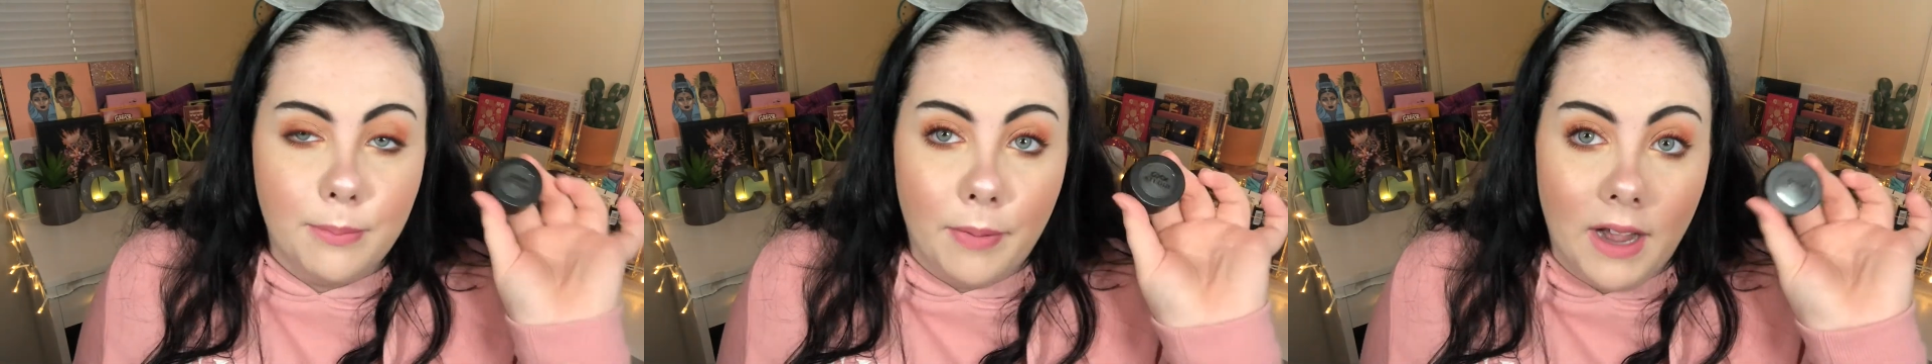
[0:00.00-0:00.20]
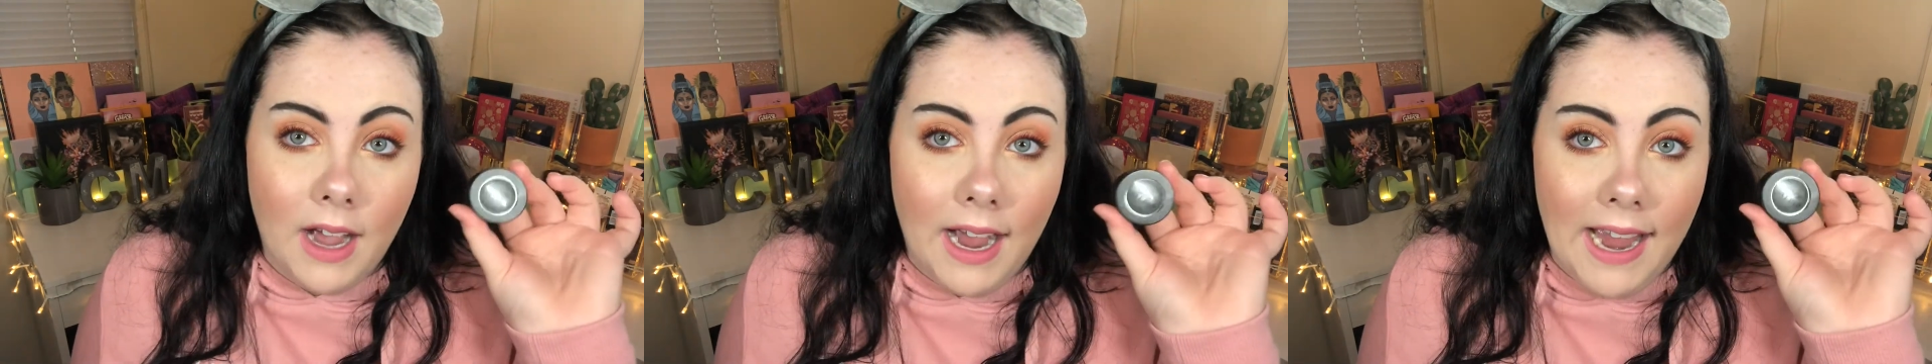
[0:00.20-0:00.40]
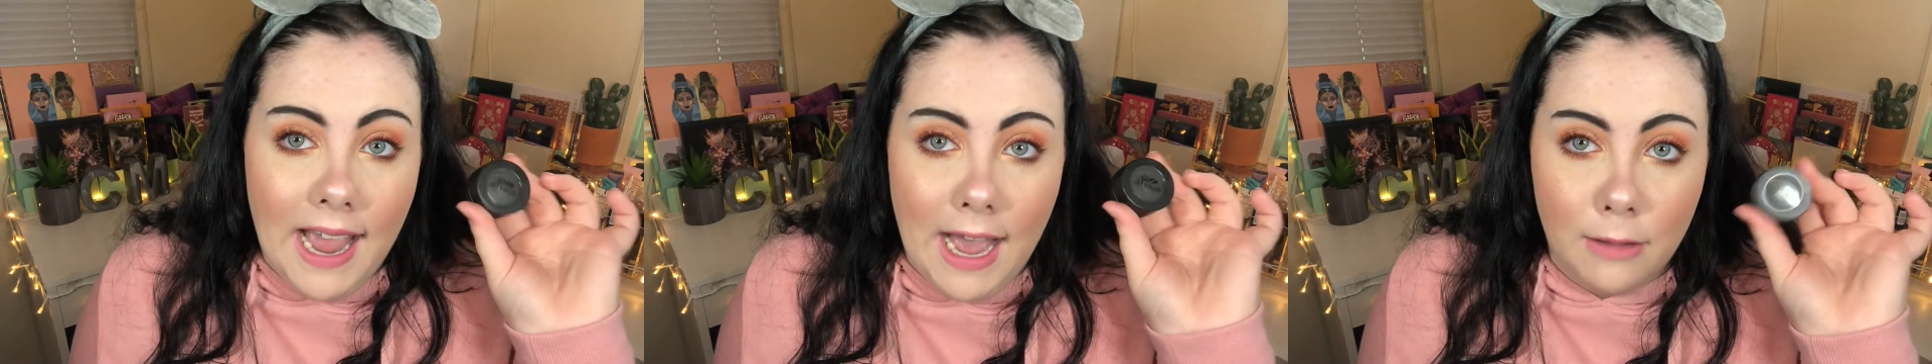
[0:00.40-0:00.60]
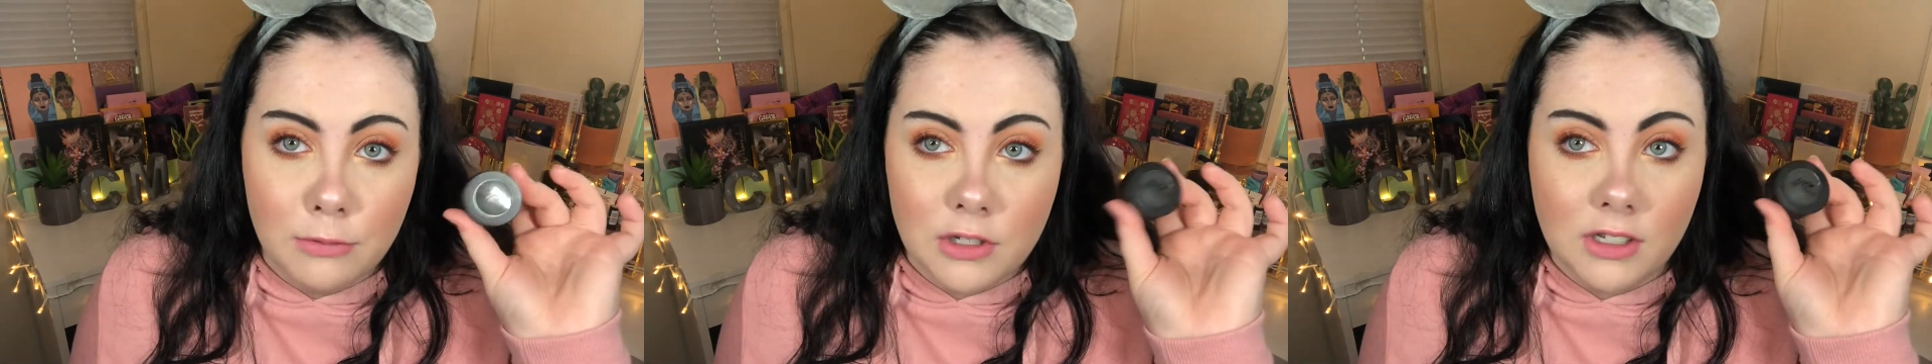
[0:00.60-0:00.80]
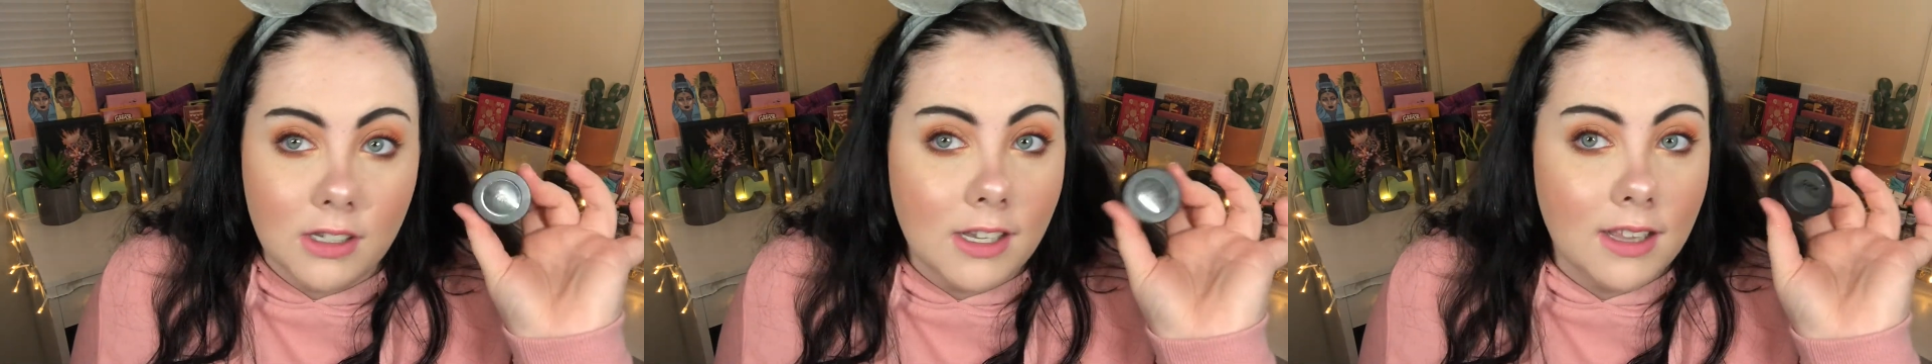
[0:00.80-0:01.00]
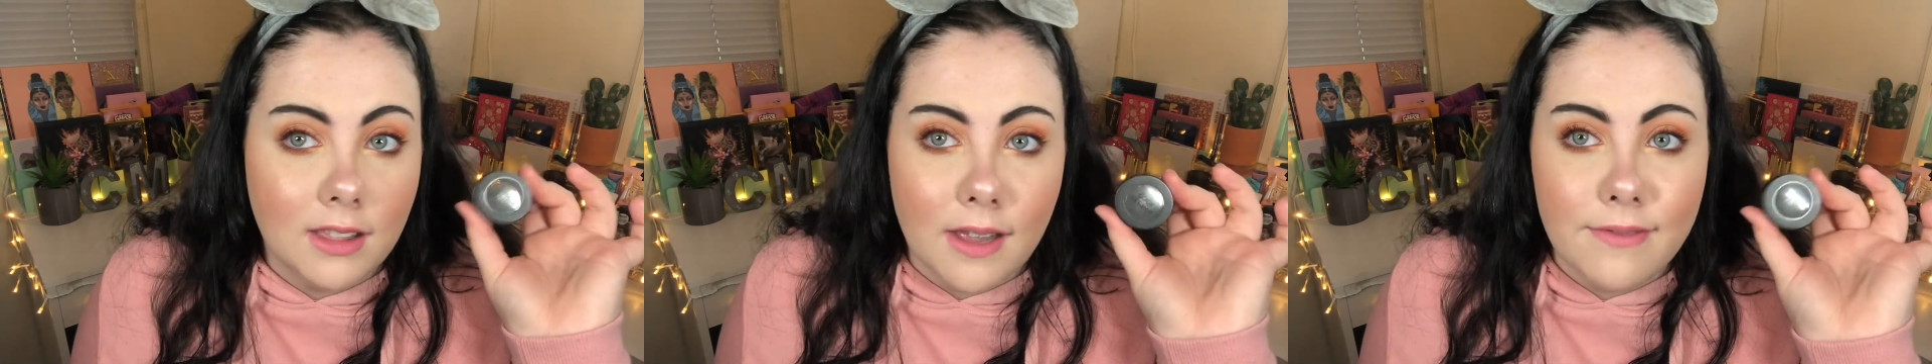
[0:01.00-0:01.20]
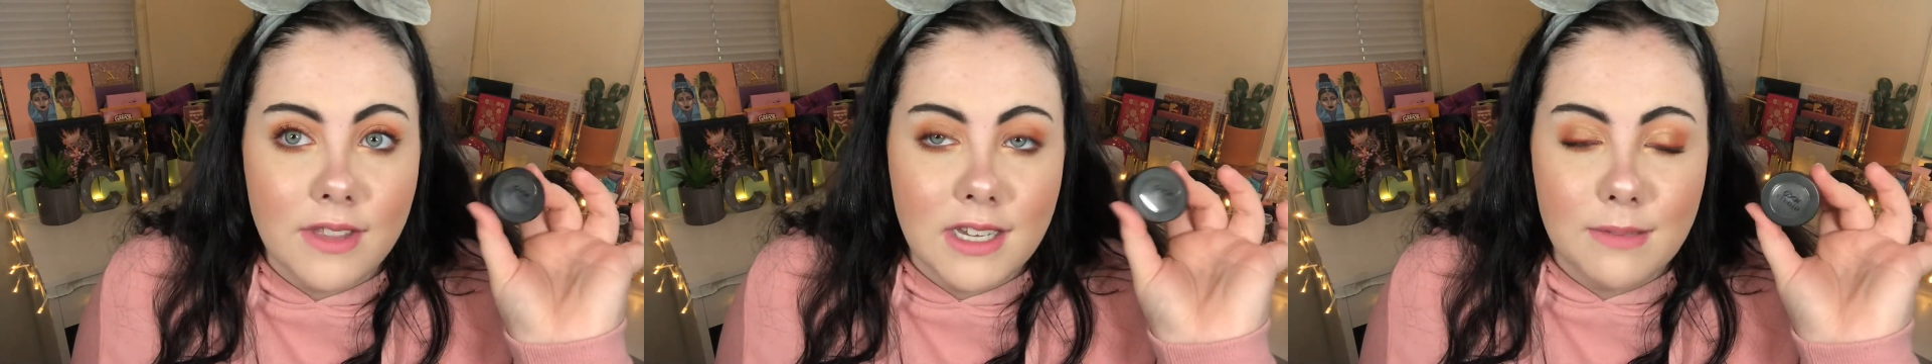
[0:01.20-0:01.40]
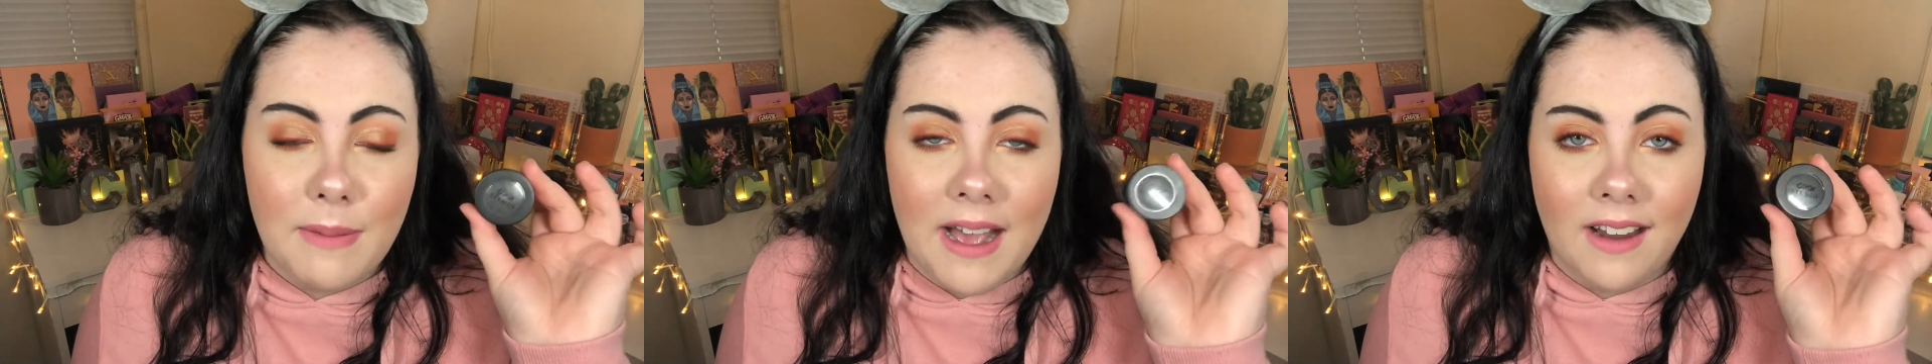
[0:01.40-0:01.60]
but I absolutely love
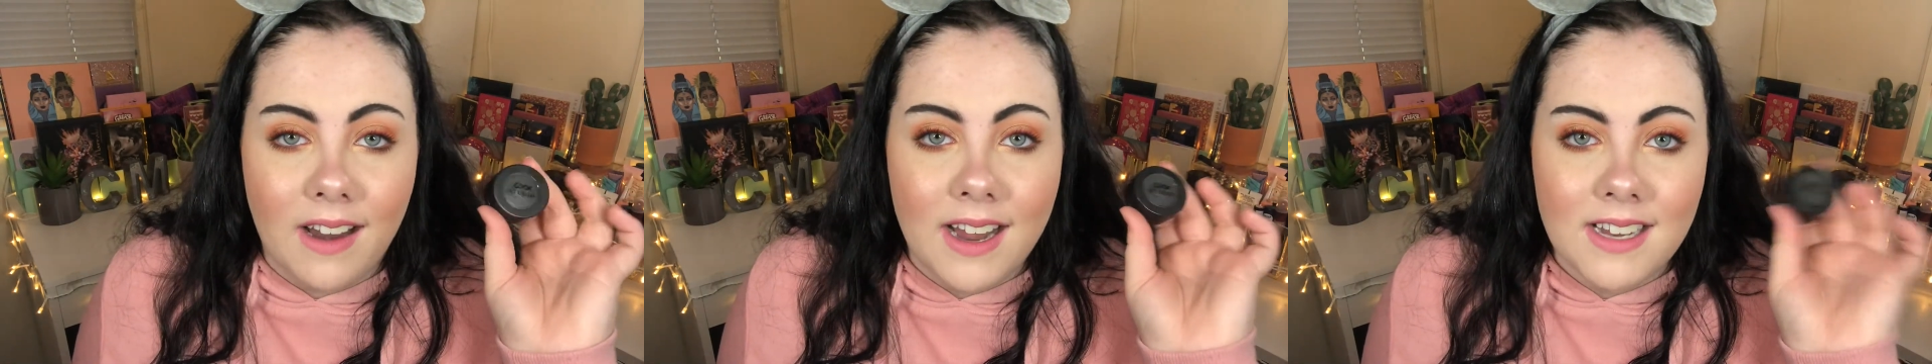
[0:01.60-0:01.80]
this powder.